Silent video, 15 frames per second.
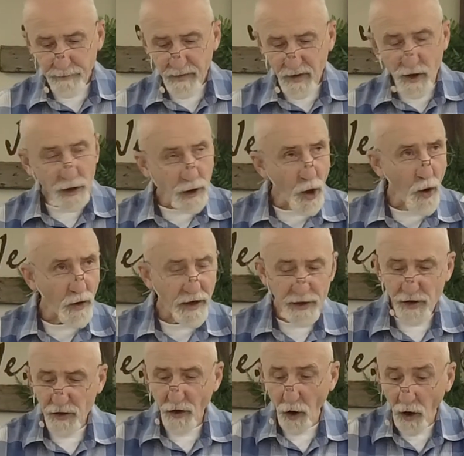The
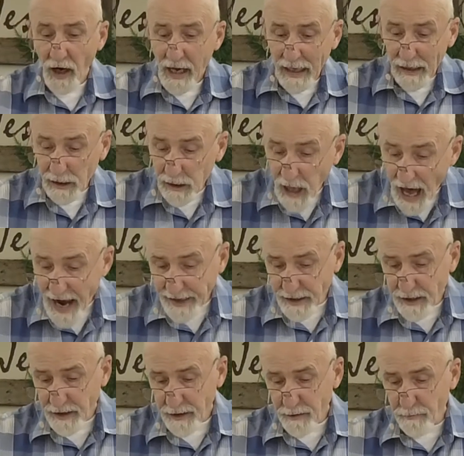locusts are
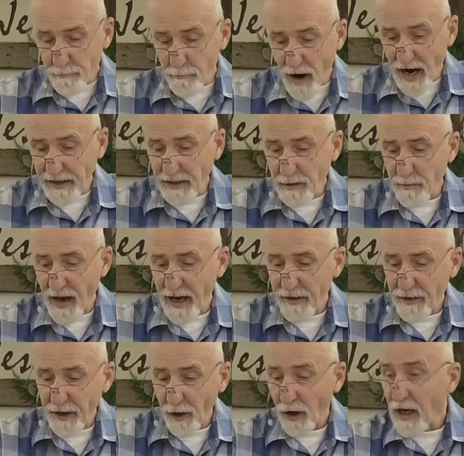like mighty men,
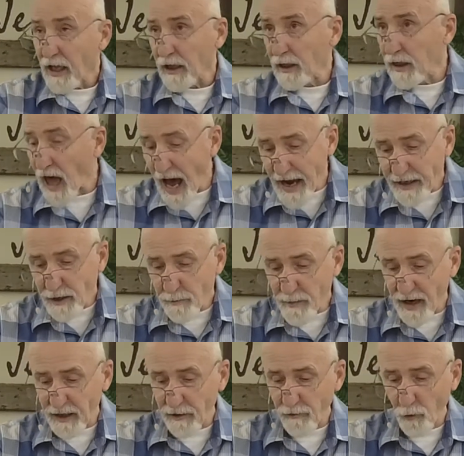they're like
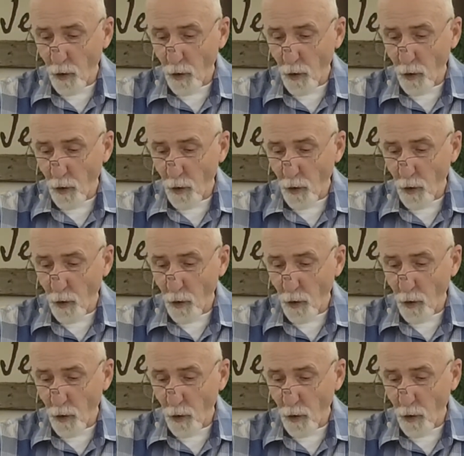men of